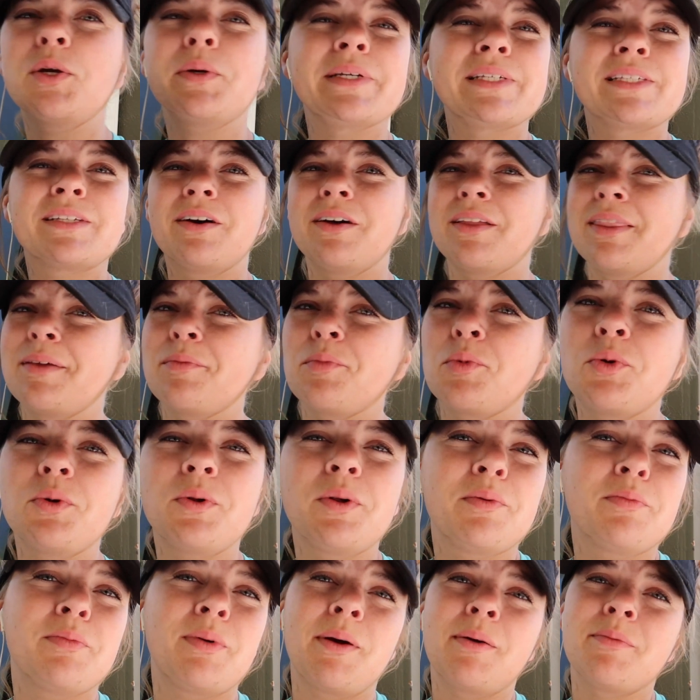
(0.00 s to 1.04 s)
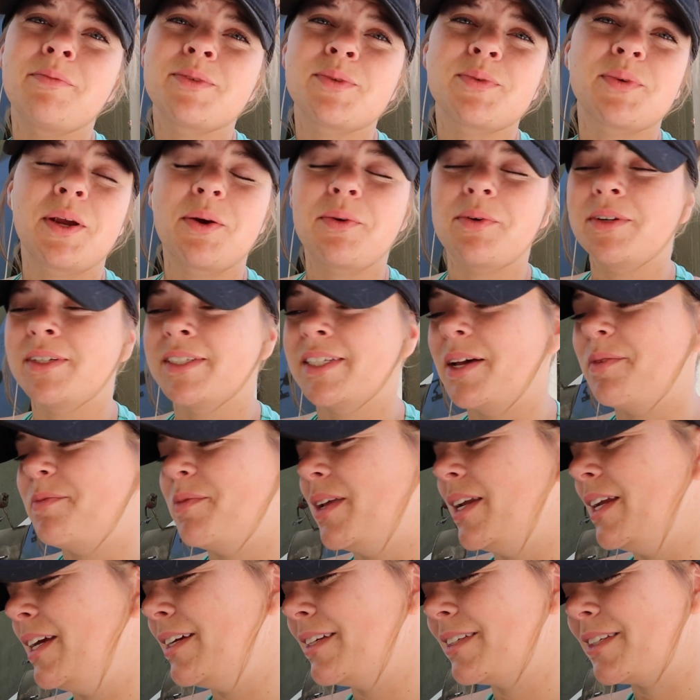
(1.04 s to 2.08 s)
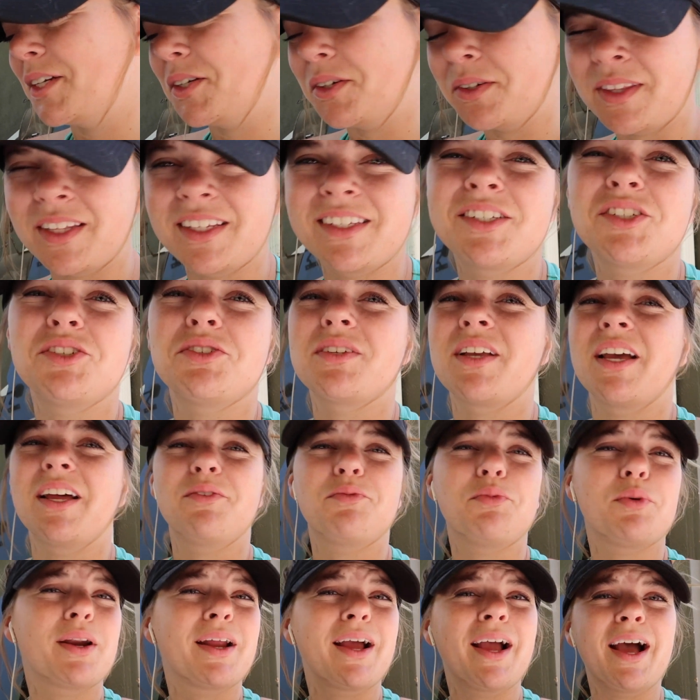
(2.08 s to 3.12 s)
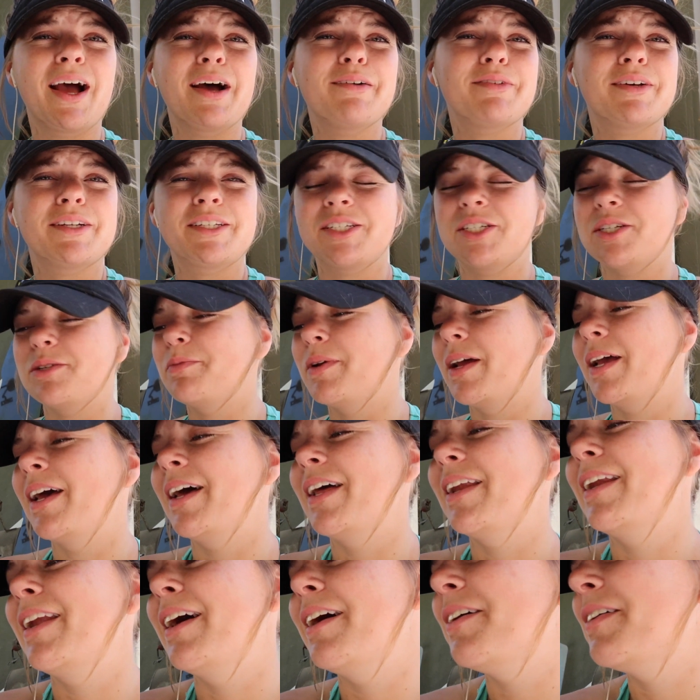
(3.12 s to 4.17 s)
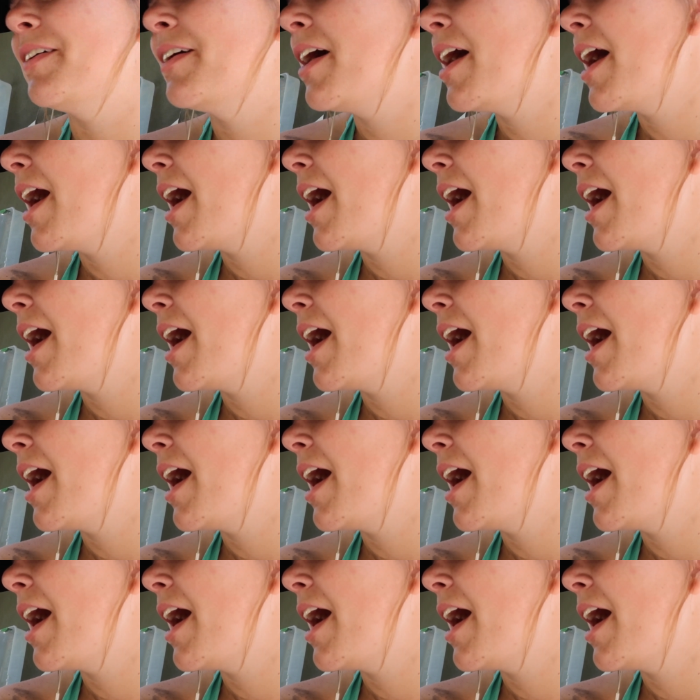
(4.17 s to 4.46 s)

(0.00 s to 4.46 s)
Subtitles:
always called them coolant pumps when I worked at Mini, so that's just kind of what I have etched in my head now.